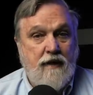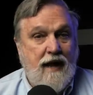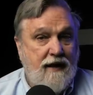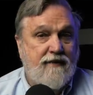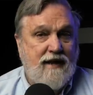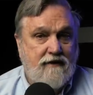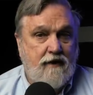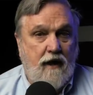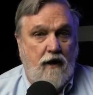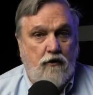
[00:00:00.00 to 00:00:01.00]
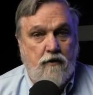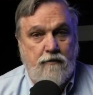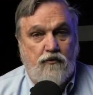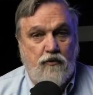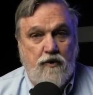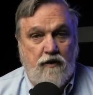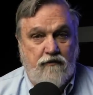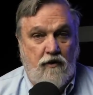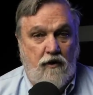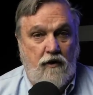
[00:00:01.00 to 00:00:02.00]
And that denial can be true enough
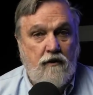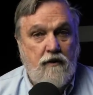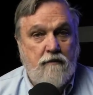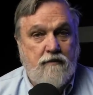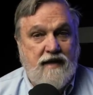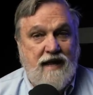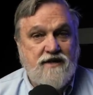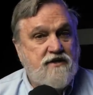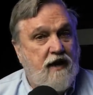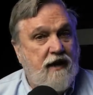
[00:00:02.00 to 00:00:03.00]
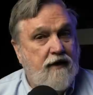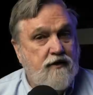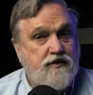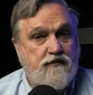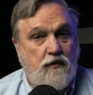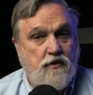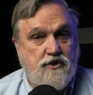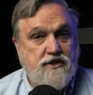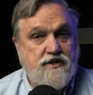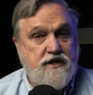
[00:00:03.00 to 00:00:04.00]
and all, but that is not how this
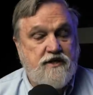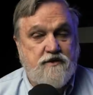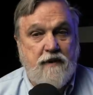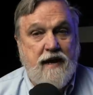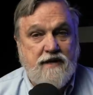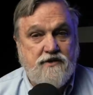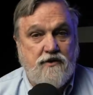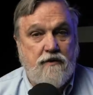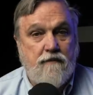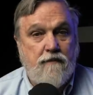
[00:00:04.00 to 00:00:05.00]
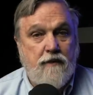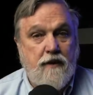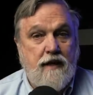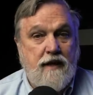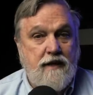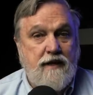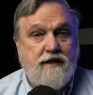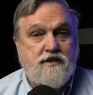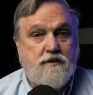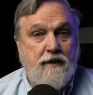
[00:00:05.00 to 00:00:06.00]
foolishness needs to be answered. It
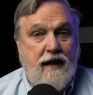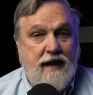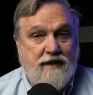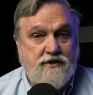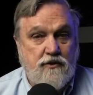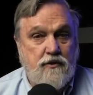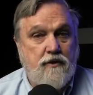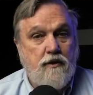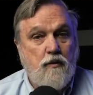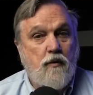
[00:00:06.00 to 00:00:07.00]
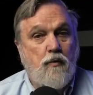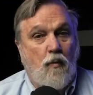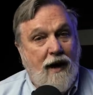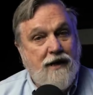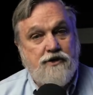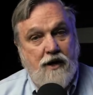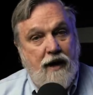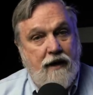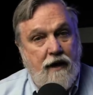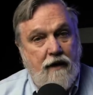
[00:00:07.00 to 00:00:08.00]
needs to be answered with, why should
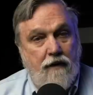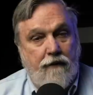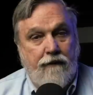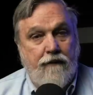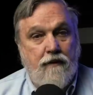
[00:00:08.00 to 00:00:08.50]
I care?